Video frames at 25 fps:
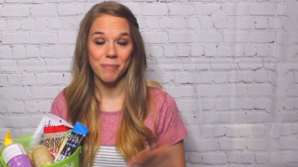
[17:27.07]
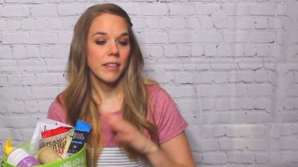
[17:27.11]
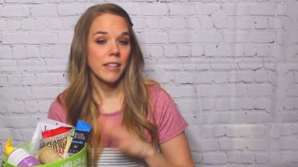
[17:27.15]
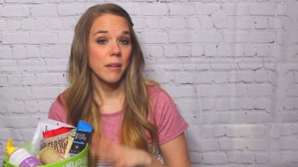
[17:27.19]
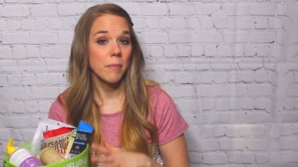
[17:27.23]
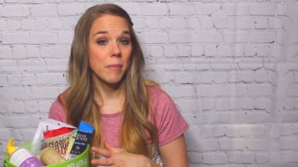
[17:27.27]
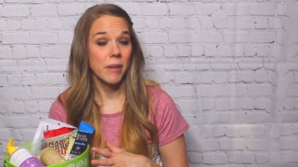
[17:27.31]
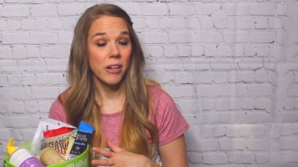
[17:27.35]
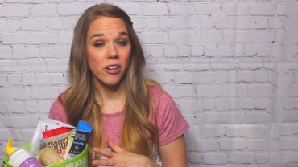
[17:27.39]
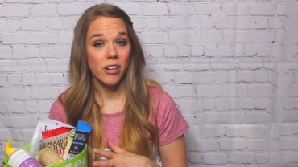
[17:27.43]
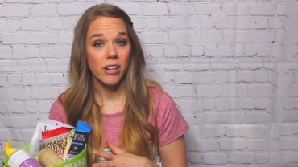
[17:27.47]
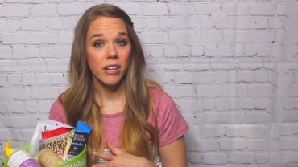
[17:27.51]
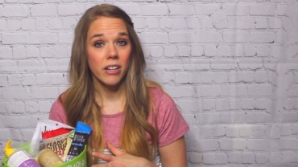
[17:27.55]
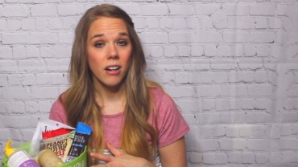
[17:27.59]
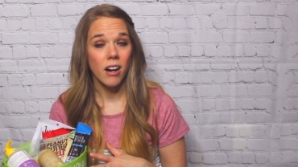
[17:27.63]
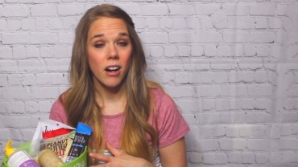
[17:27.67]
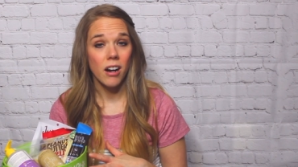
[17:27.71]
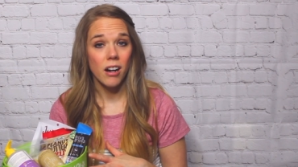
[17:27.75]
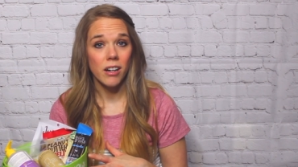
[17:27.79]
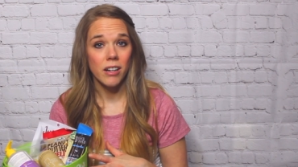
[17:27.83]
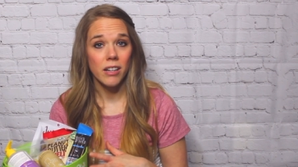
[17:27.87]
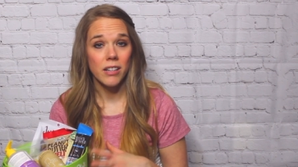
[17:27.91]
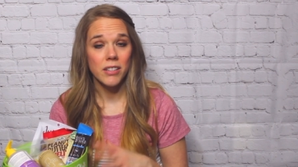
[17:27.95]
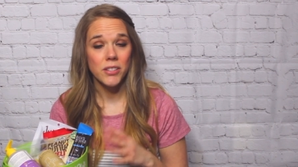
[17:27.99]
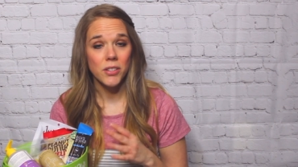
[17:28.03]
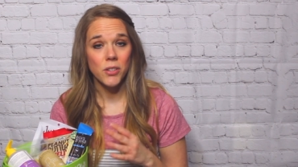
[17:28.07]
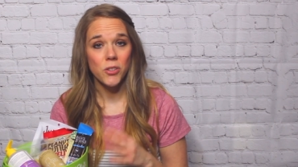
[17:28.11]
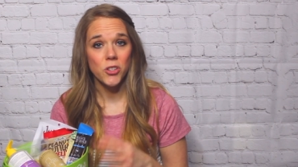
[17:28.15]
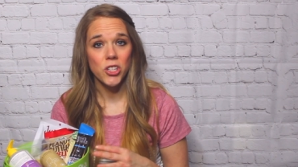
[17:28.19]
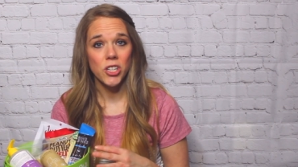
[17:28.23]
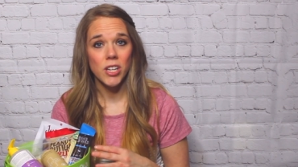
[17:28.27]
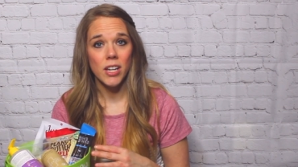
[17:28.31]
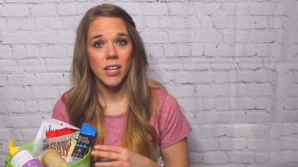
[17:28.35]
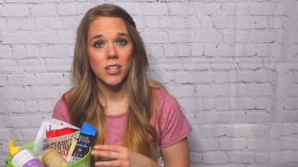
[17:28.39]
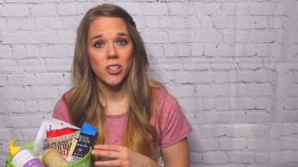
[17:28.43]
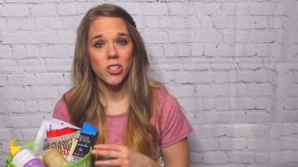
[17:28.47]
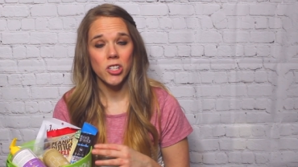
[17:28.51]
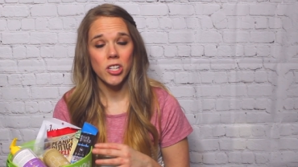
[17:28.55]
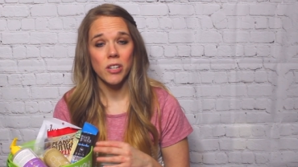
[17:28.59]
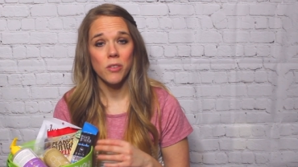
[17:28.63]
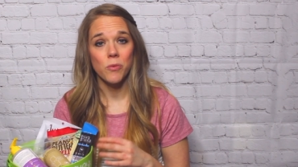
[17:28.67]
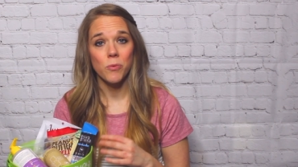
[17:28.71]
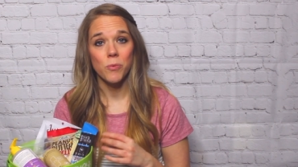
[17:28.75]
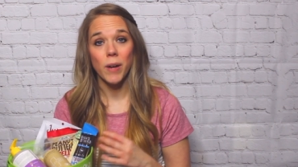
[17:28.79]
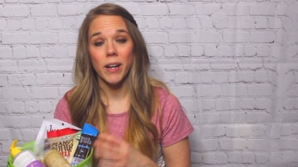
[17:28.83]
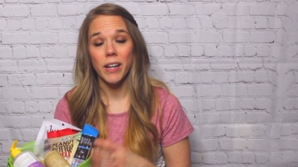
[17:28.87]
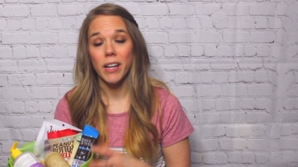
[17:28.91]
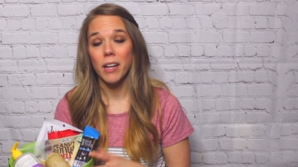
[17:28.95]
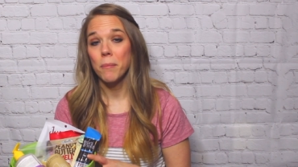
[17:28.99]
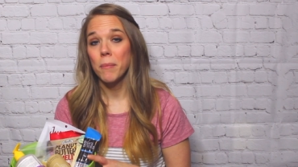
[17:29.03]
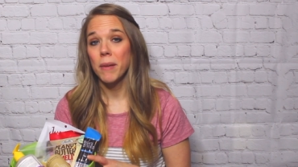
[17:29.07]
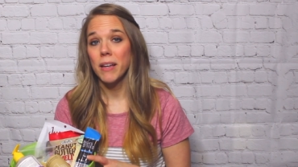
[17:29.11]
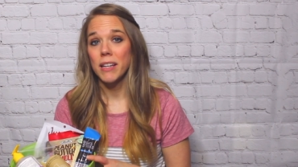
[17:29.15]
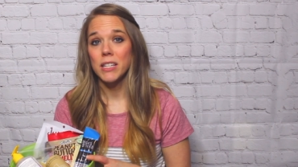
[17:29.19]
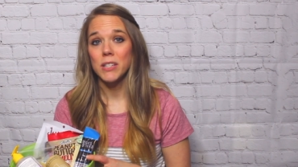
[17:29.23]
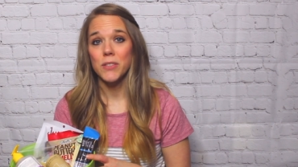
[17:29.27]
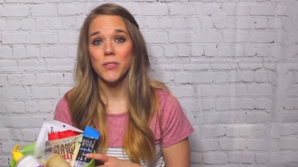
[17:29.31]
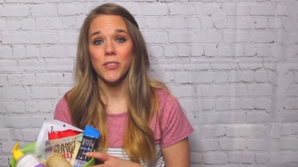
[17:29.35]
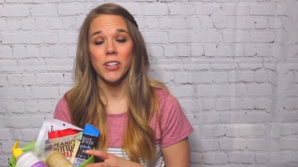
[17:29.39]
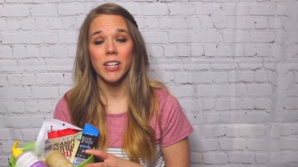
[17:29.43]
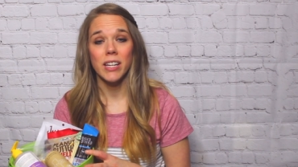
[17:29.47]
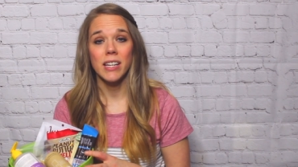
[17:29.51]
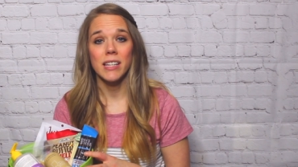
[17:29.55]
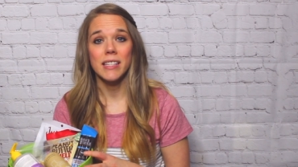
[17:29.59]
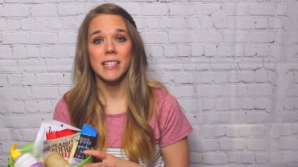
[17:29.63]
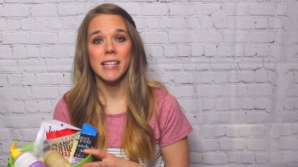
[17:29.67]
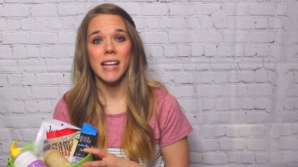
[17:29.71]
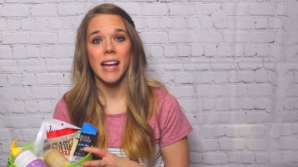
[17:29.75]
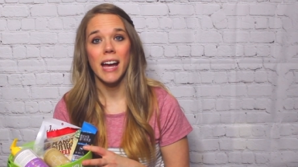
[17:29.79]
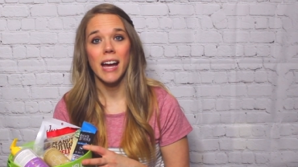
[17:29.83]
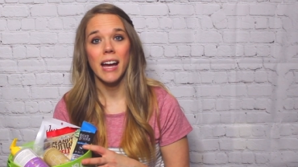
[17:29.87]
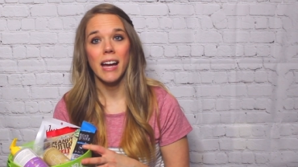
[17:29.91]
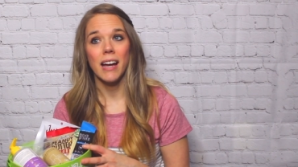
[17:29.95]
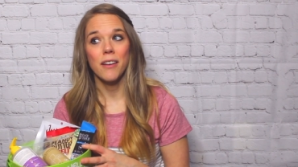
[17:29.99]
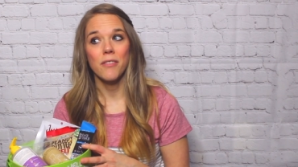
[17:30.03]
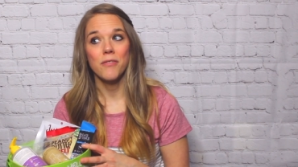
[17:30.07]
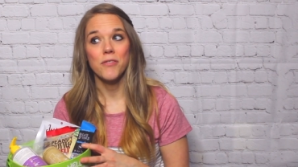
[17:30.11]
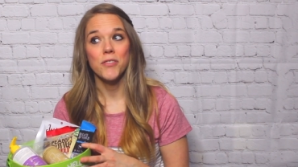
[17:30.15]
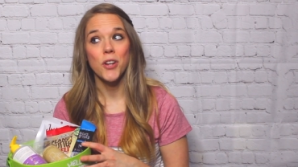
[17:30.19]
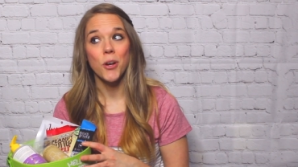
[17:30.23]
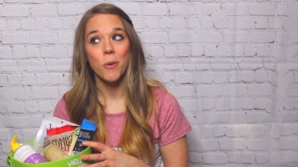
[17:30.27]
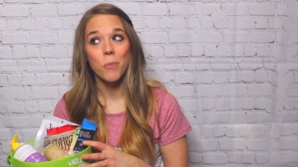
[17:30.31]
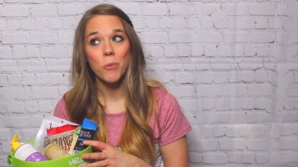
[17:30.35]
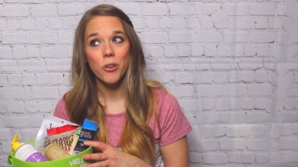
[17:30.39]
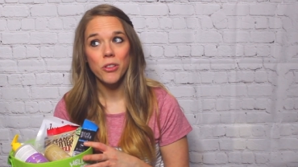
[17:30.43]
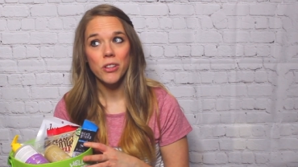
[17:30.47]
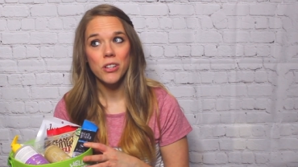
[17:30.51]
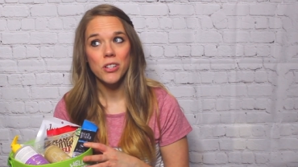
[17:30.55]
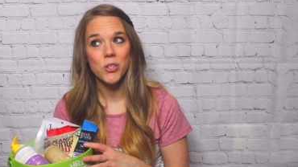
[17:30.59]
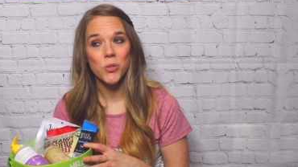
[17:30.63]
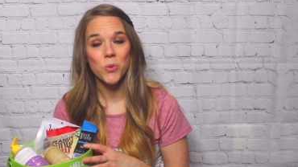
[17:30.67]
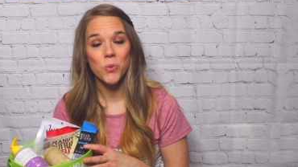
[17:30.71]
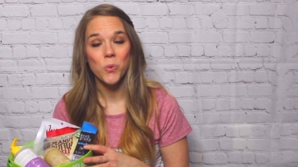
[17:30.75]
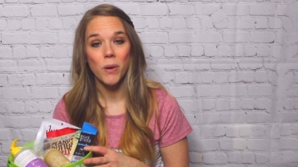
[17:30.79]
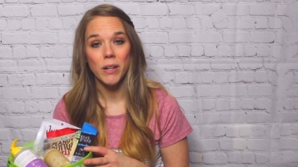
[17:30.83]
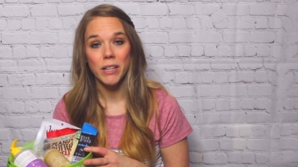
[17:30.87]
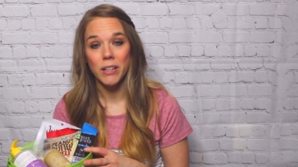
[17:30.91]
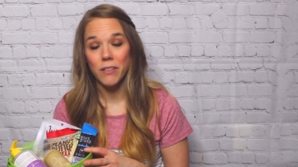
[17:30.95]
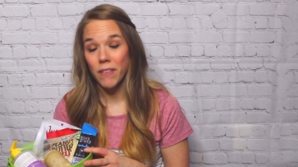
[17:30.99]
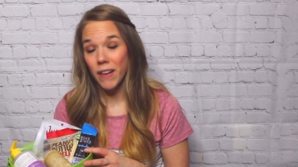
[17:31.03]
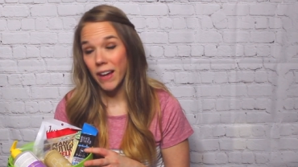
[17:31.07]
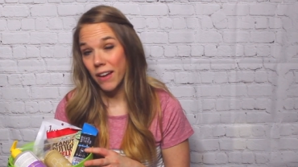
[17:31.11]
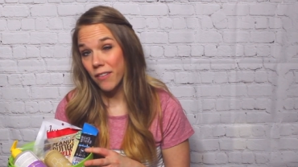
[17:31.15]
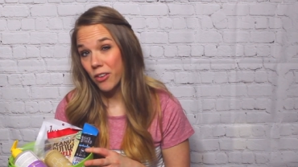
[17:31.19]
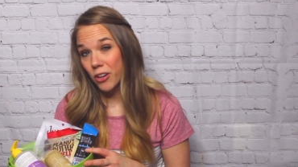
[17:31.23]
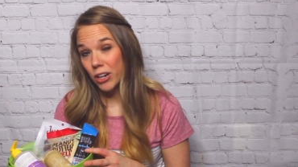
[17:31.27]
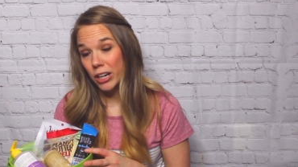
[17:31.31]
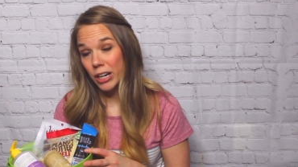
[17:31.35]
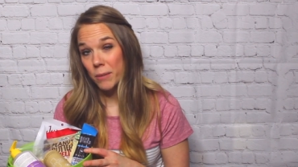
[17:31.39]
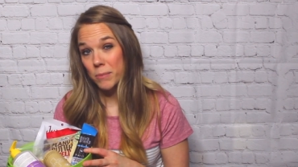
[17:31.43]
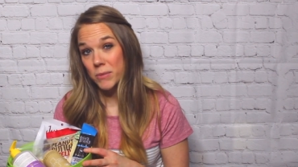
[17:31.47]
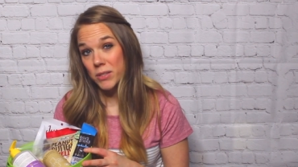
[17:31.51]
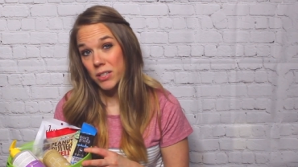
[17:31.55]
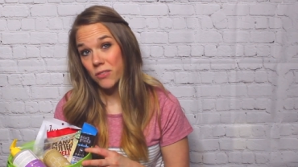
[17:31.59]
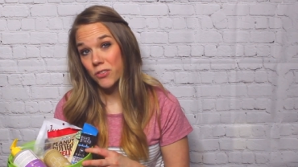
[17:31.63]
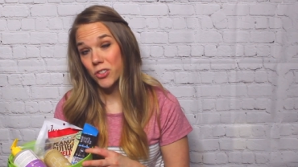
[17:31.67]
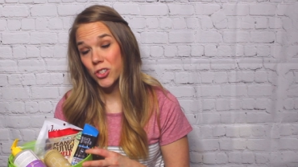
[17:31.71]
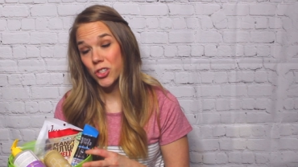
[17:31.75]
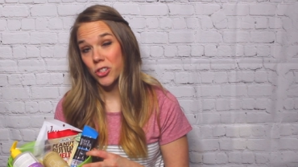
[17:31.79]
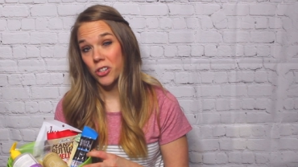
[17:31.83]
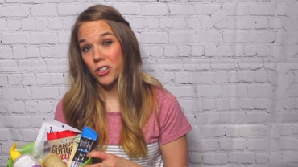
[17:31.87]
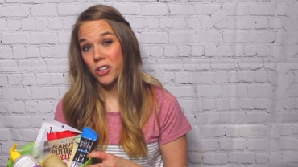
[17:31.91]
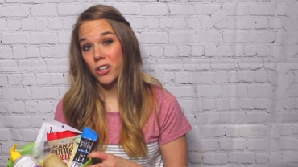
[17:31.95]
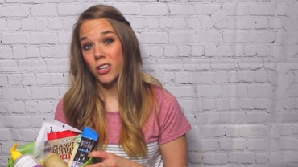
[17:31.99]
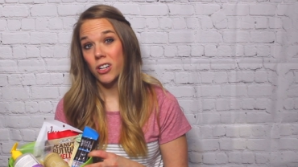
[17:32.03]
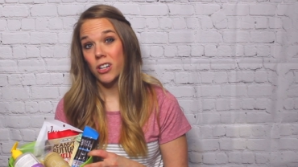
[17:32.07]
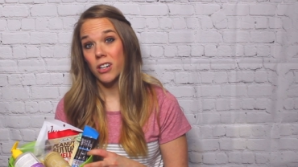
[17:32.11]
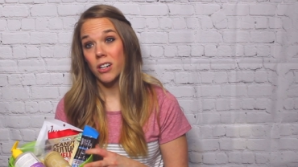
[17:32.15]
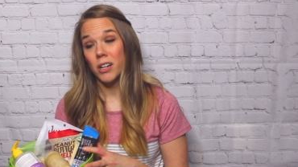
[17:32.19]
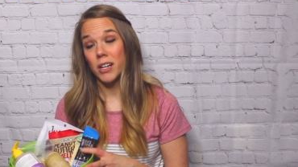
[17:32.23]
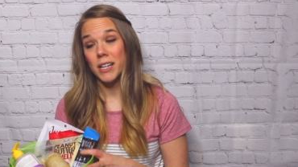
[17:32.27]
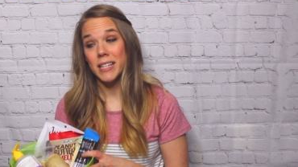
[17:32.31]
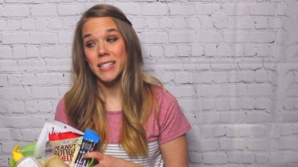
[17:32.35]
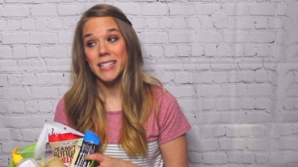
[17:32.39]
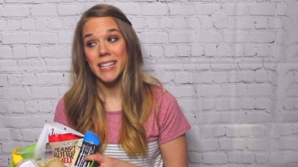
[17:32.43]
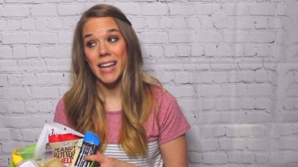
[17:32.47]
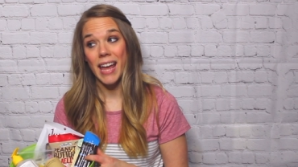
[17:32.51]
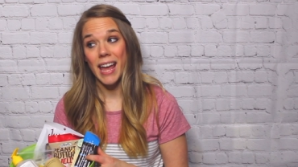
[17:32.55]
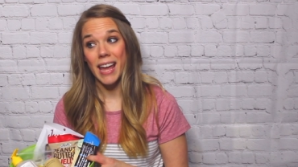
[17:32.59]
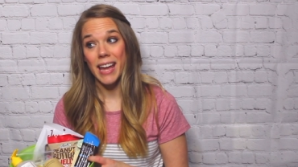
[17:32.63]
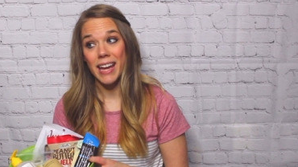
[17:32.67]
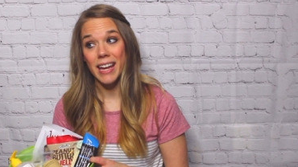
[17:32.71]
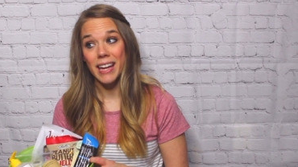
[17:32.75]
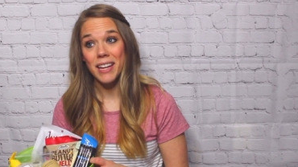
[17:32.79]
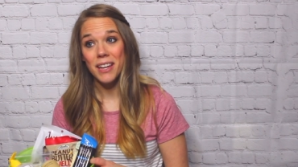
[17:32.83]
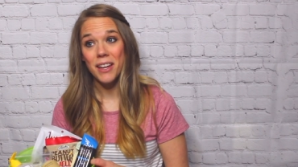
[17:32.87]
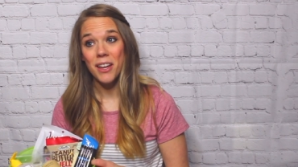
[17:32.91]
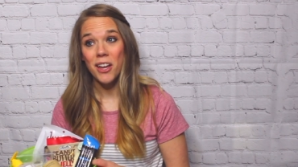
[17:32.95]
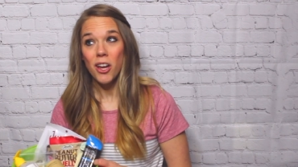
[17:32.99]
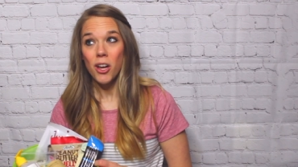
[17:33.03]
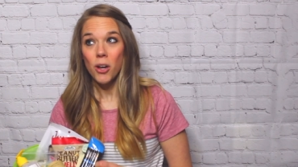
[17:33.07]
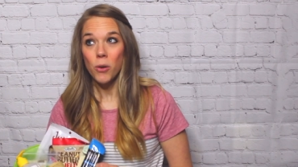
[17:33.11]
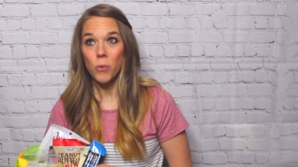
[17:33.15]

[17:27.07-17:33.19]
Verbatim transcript: The American Heart Association recommends for kids to have no more than 25 grams of sugar a day,